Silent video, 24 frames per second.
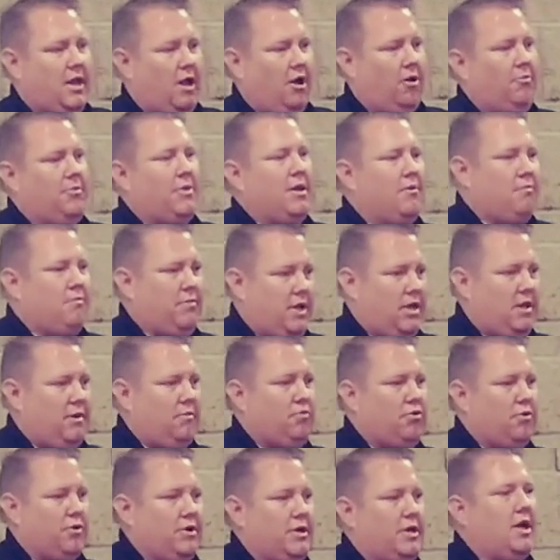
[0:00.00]
and help them
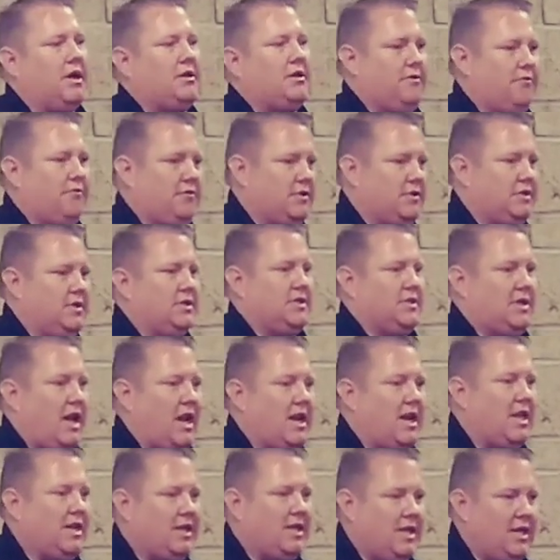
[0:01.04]
be productive in
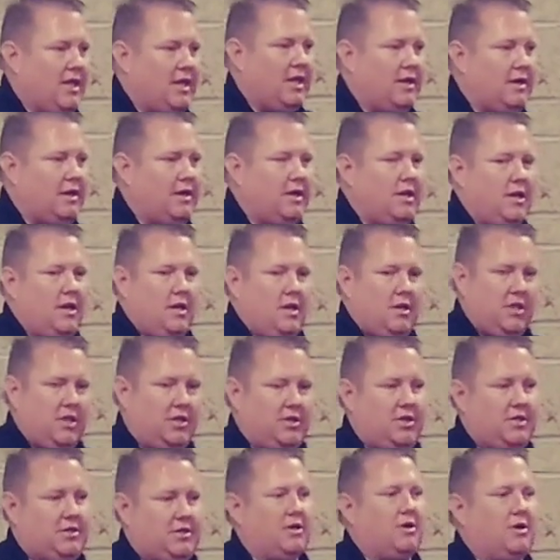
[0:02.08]
society again
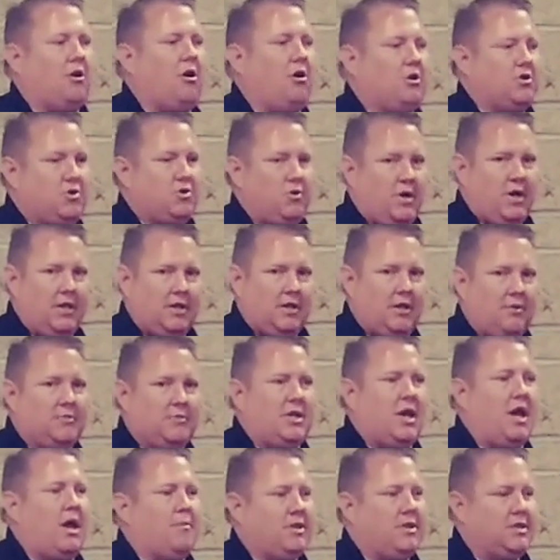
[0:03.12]
than just incarcerating them
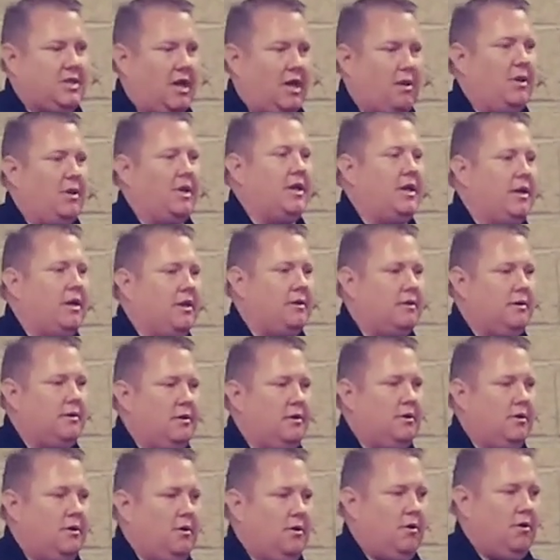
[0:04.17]
time and time
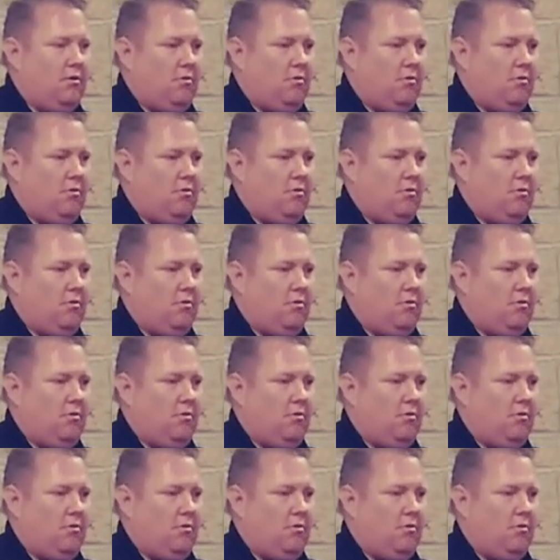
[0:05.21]
again,